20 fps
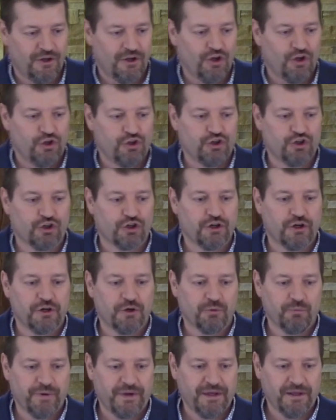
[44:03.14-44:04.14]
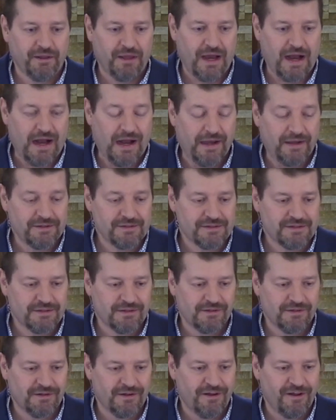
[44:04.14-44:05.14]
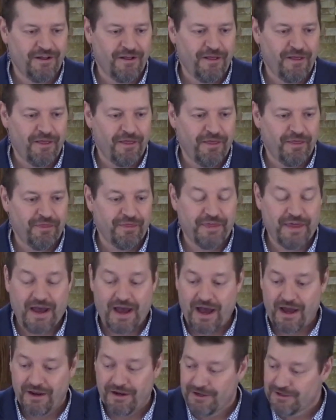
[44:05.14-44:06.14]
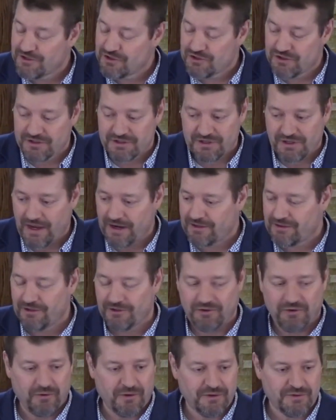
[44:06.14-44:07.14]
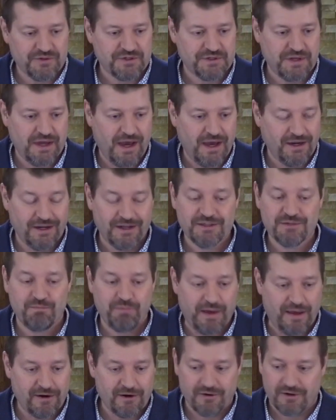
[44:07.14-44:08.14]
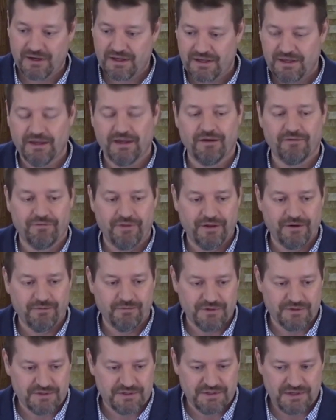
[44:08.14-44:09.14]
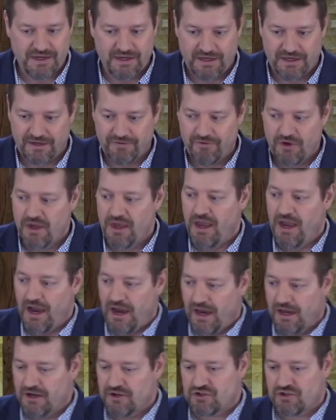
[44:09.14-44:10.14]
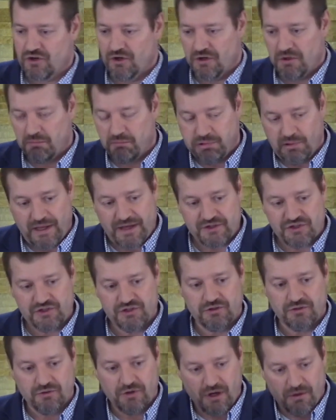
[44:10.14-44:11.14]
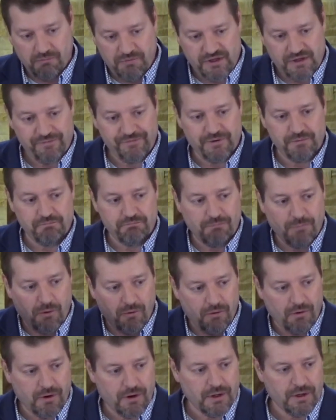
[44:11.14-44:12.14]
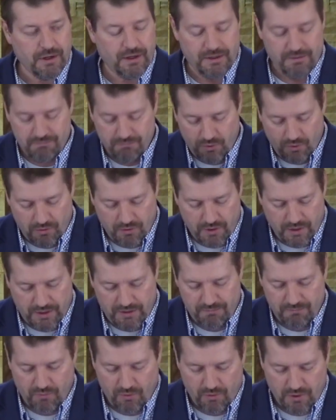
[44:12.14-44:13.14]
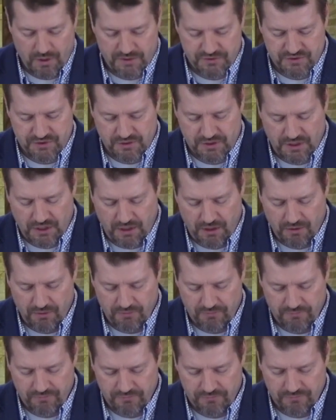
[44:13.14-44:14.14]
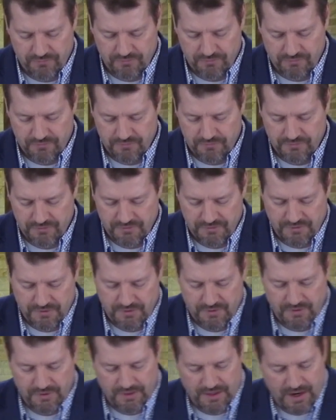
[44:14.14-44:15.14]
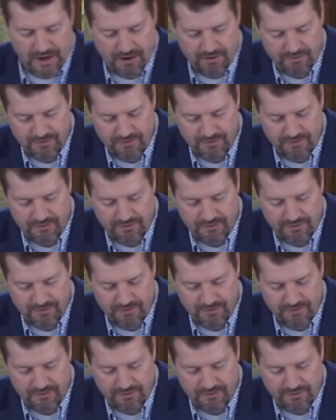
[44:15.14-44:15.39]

you're going to realize that it's just like the Lord said it's better to give than receive, and it's going to bless you even more and more and more as you go. Now,